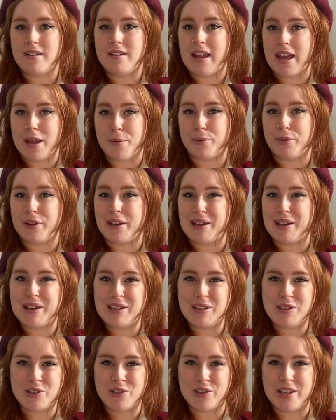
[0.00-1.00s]
neighbouring
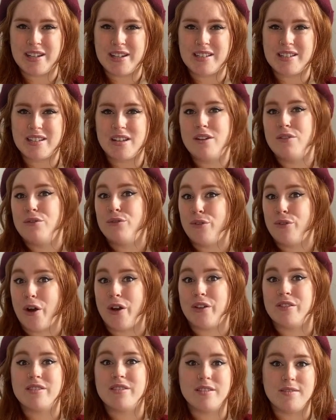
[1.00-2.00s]
countries,
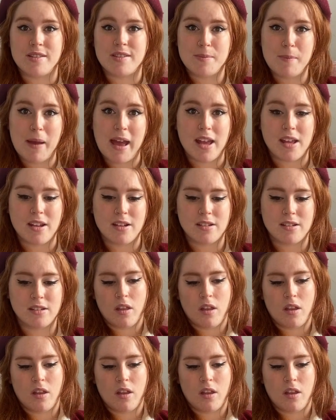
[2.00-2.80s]
France and Spain.